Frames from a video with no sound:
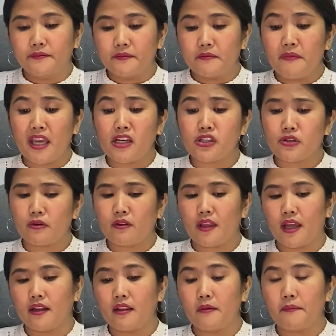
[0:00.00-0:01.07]
make sure
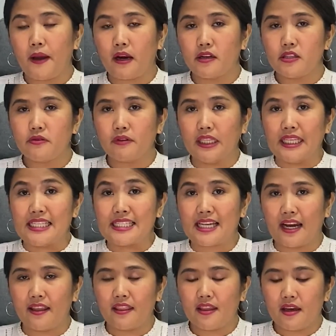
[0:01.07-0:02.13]
that the parents really
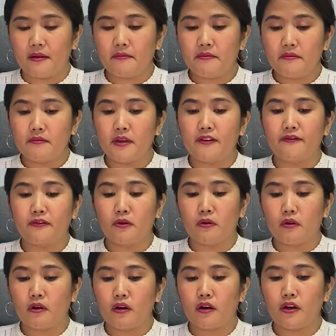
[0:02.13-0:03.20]
sign them
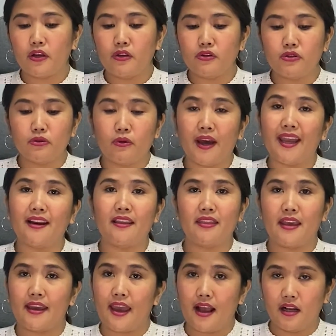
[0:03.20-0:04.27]
before you do
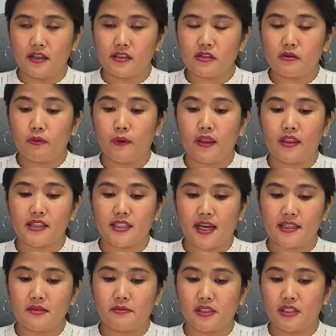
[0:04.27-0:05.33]
anything else with the
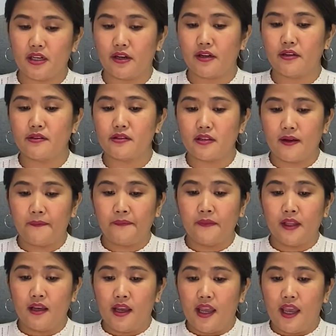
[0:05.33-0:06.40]
test materials.
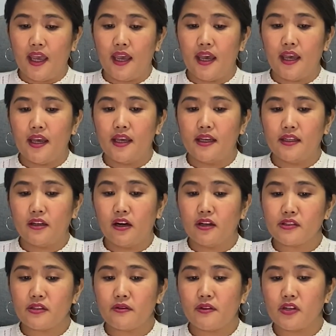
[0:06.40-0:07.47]
And
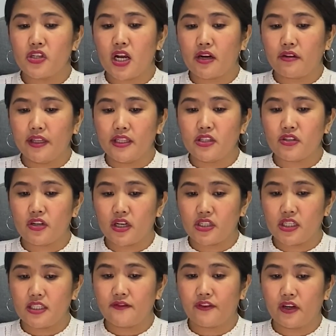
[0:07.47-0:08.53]
also, the general
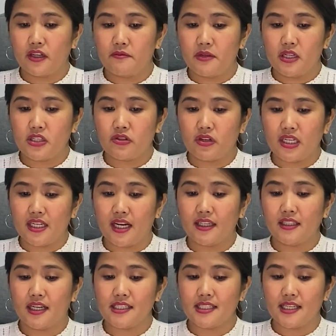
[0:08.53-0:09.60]
instructions for administering
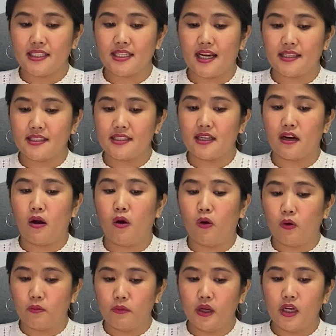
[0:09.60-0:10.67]
diagnostic tests at
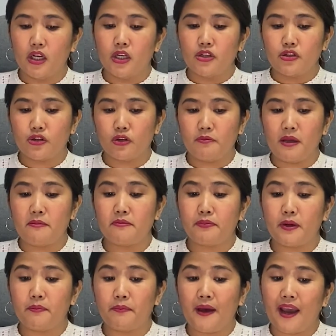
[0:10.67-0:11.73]
home should be
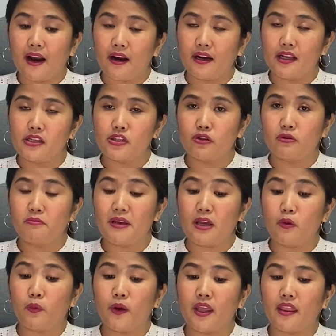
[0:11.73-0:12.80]
prepared and should
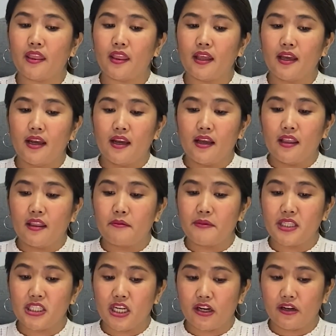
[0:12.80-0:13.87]
be with the
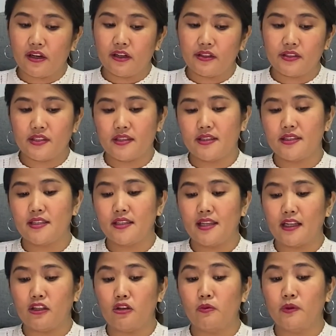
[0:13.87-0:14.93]
materials
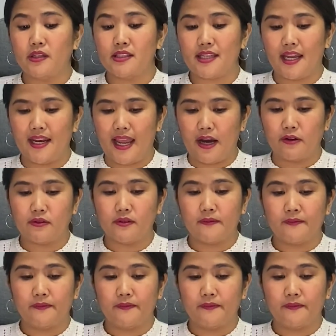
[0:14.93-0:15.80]
that you will send out.